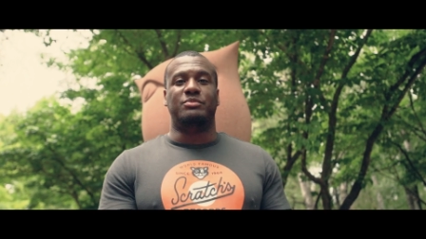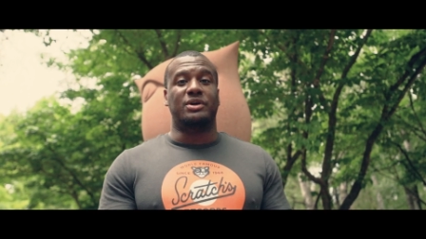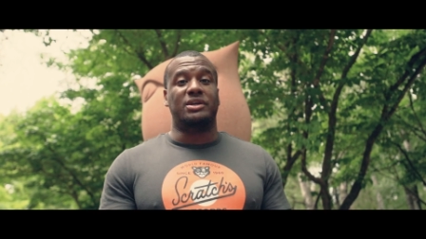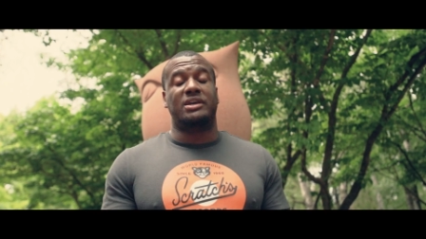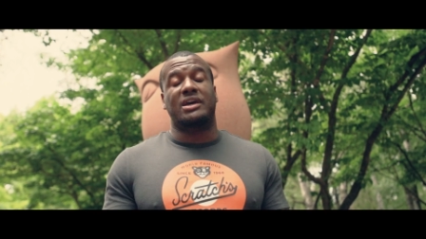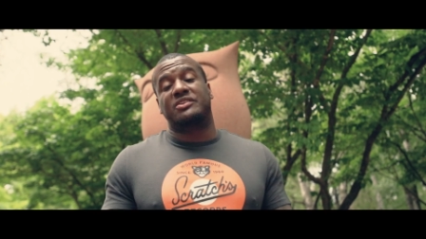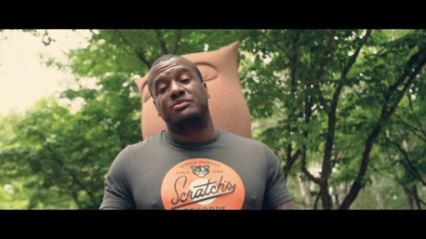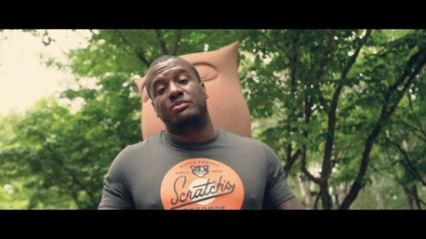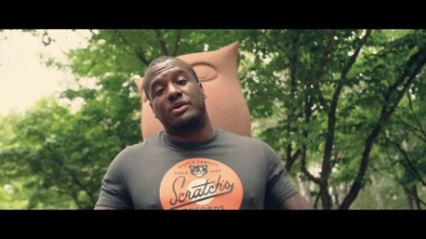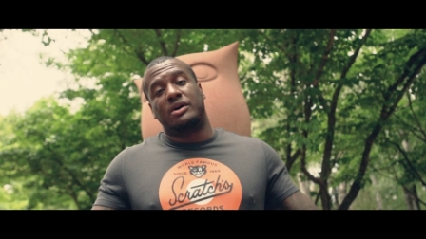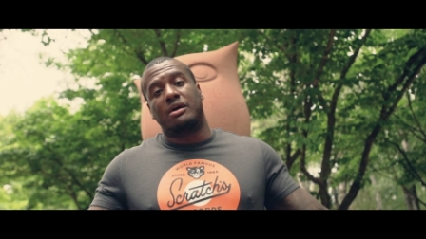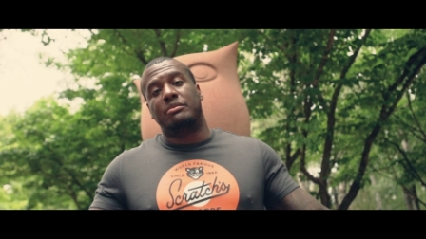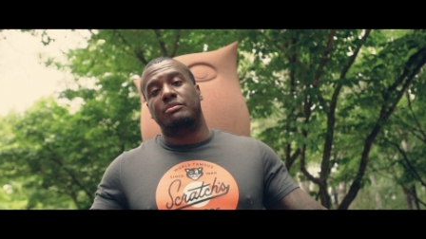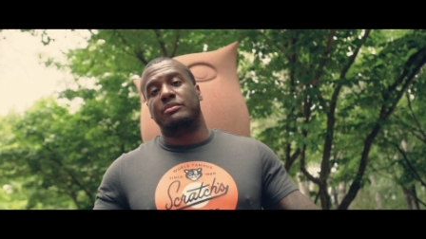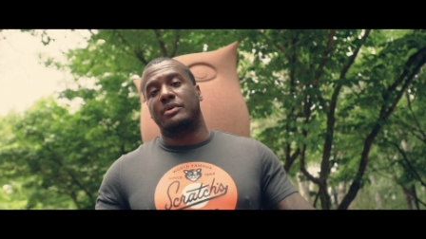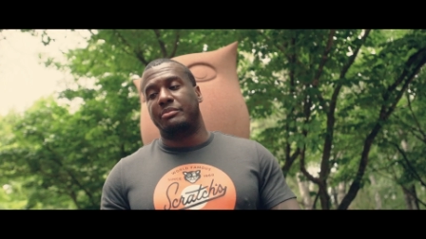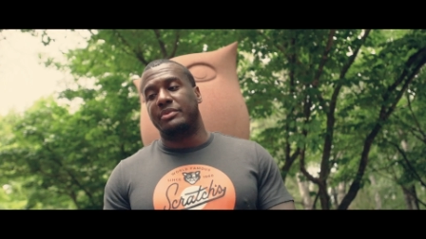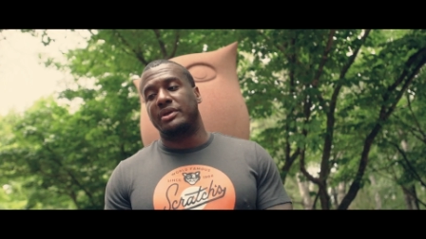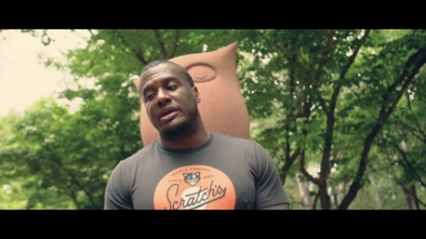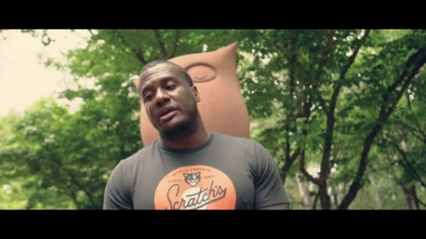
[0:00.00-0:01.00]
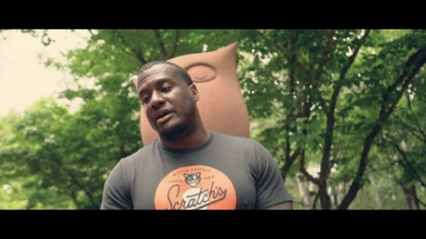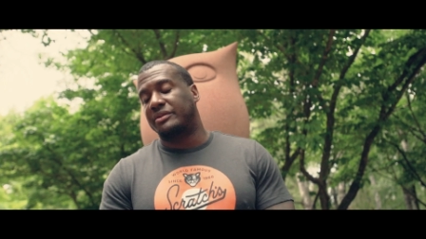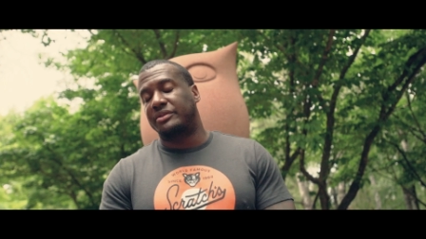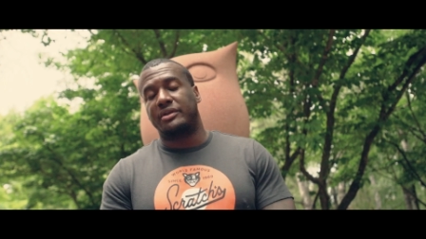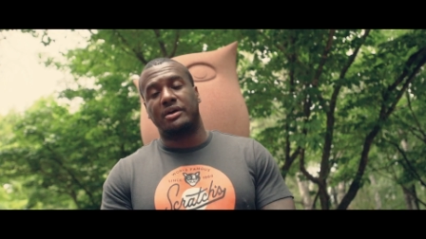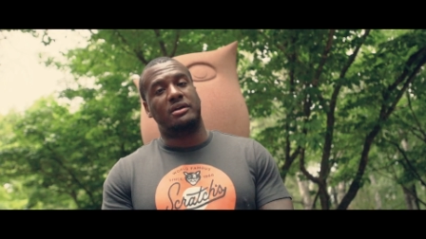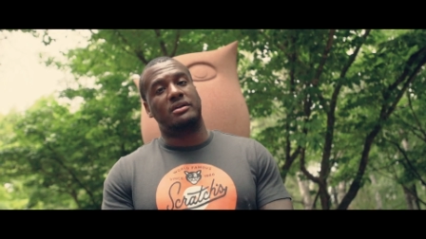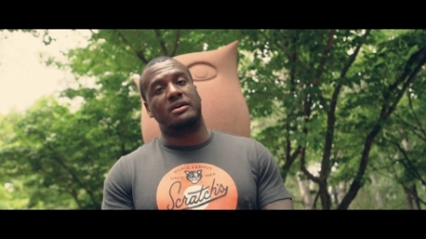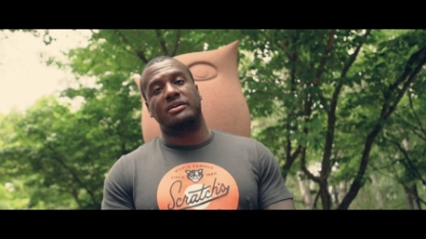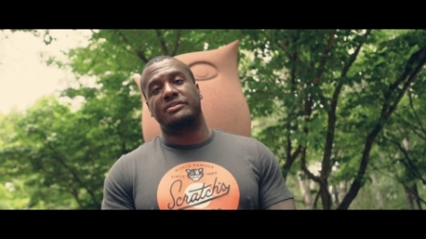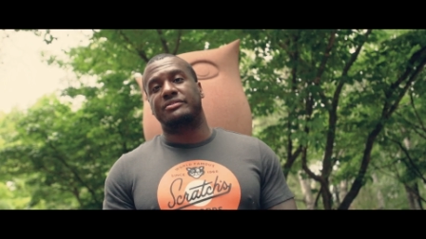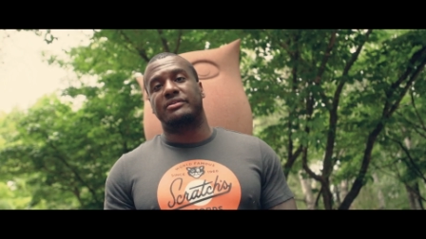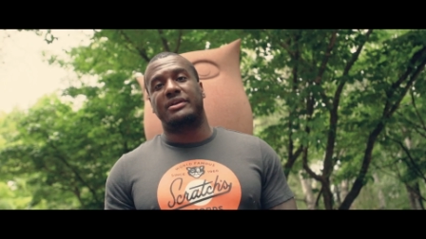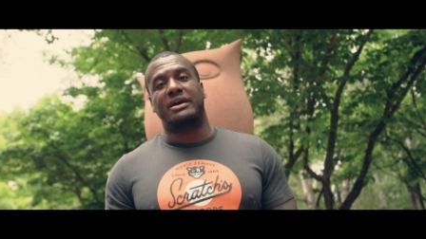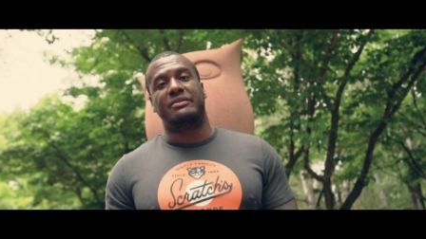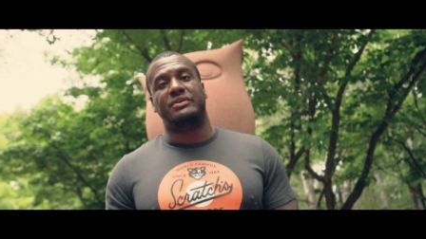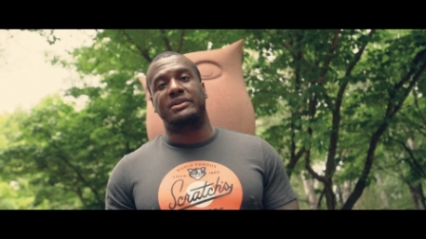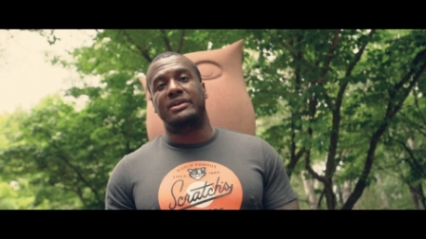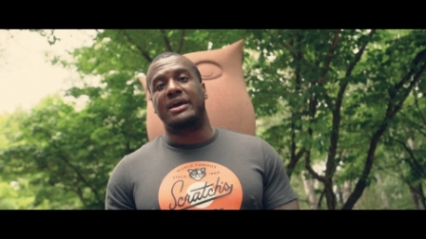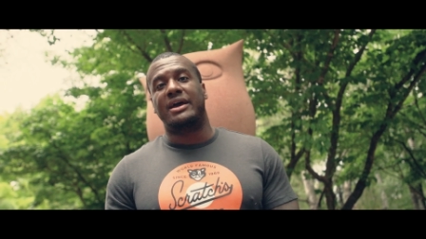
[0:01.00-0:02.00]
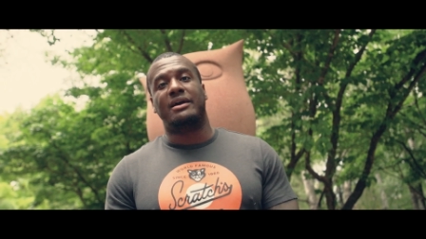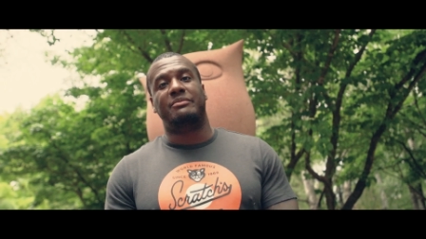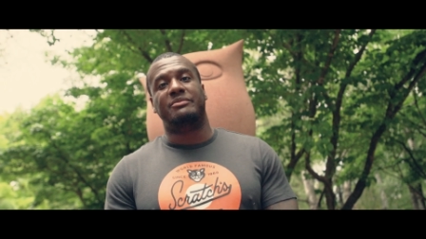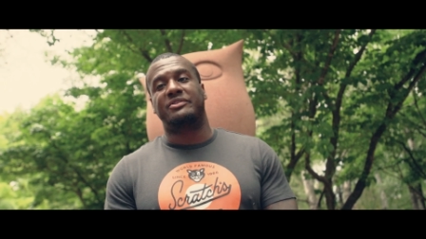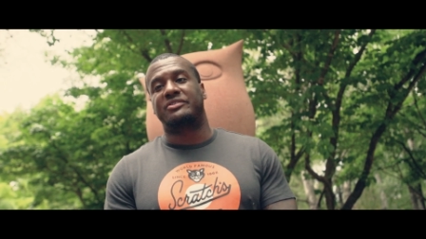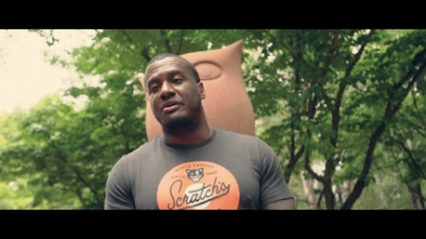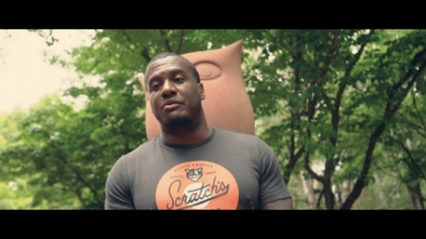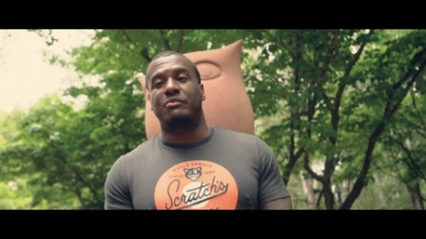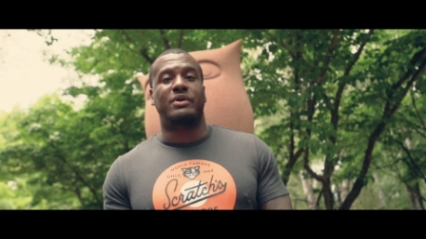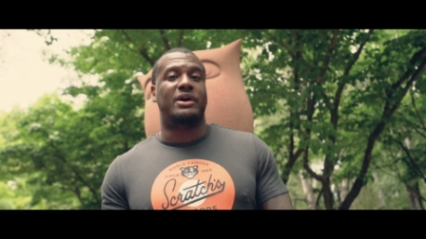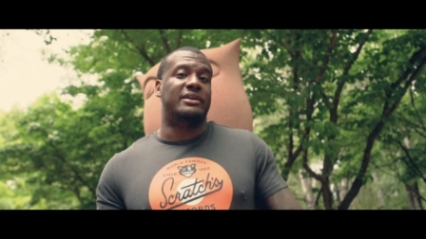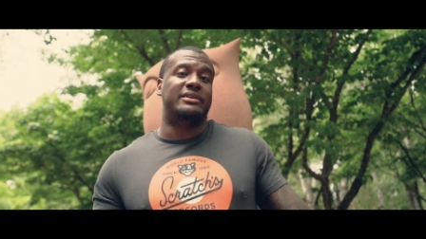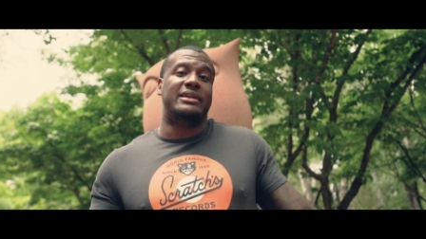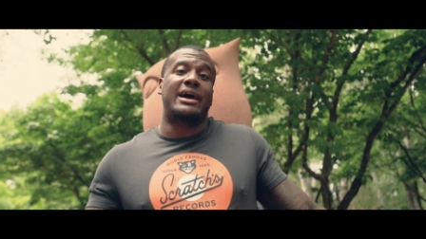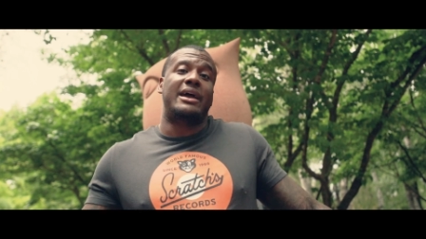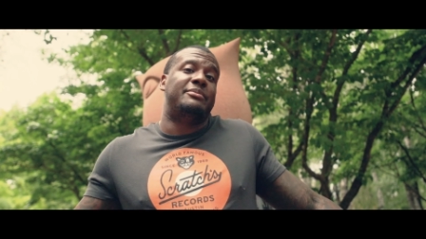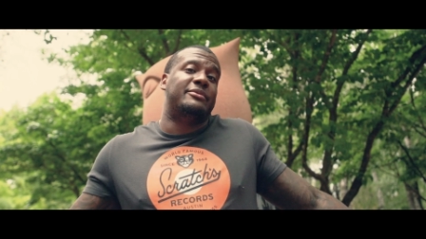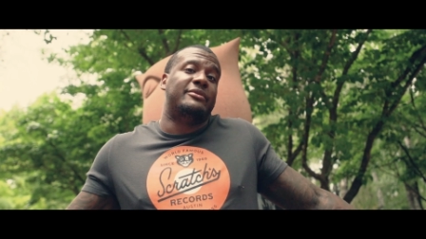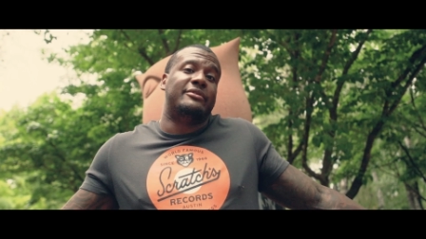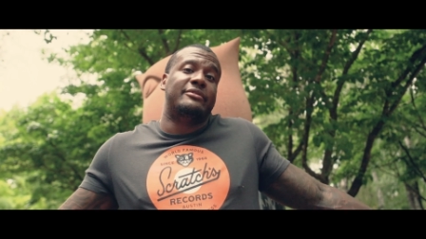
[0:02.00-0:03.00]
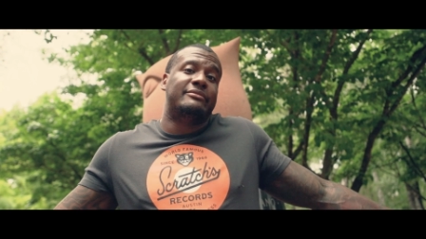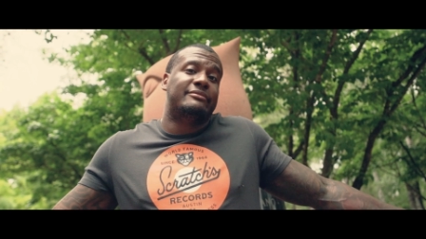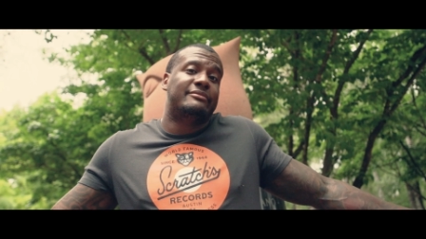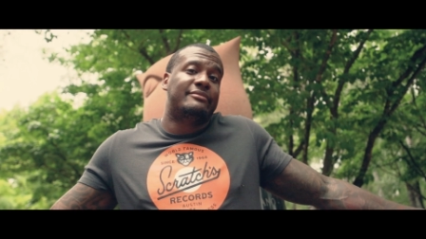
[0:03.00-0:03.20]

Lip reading: But guess what? I'm gonna get out there and hustle every day. I'm just gonna wear a diaper,